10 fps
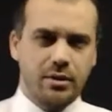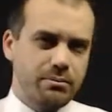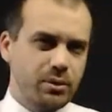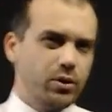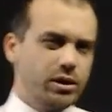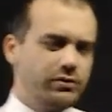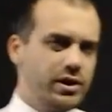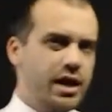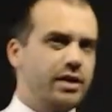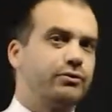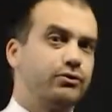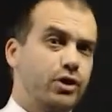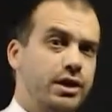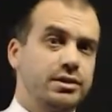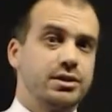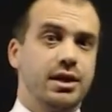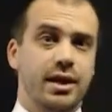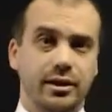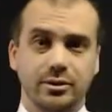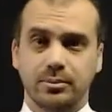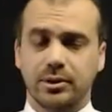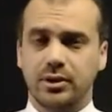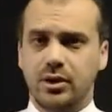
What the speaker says: But what if he had a friend to help?